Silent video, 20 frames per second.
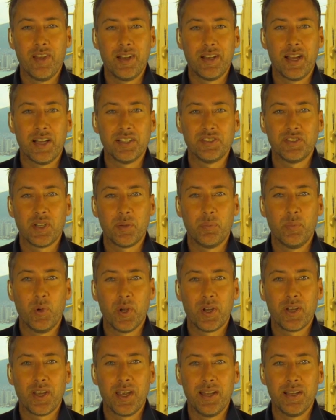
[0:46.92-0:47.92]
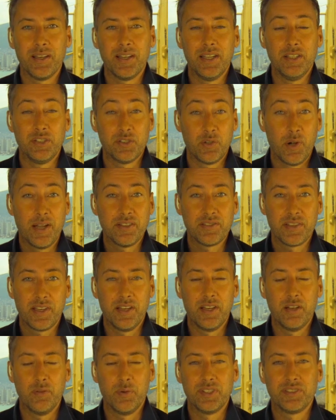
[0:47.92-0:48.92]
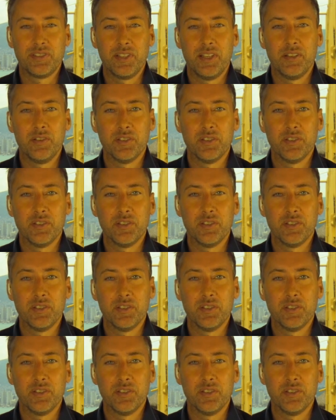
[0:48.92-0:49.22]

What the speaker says: Fantastic book, and he translated it recently